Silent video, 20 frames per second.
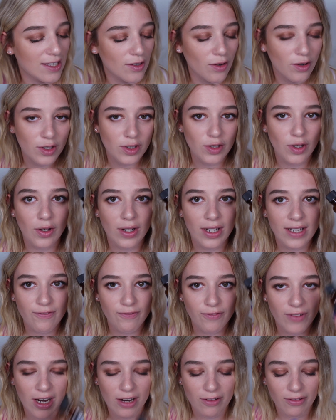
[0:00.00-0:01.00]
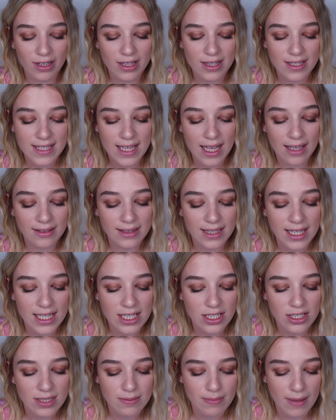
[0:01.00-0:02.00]
Yolk Nog fragrance, and
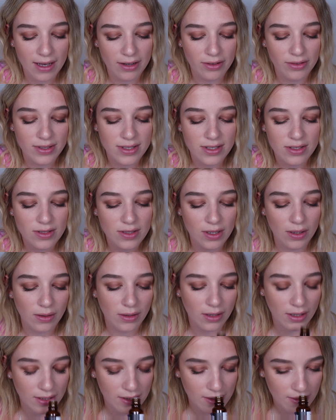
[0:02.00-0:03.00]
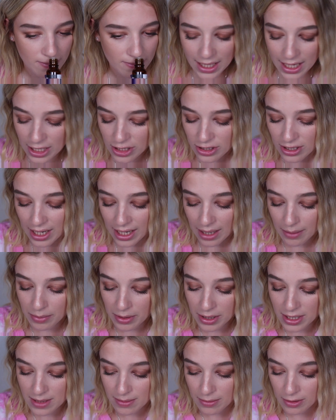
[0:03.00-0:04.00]
this smells so good. Literally, I'm
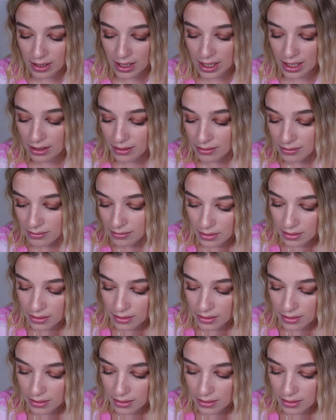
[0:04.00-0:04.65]
putting some on now.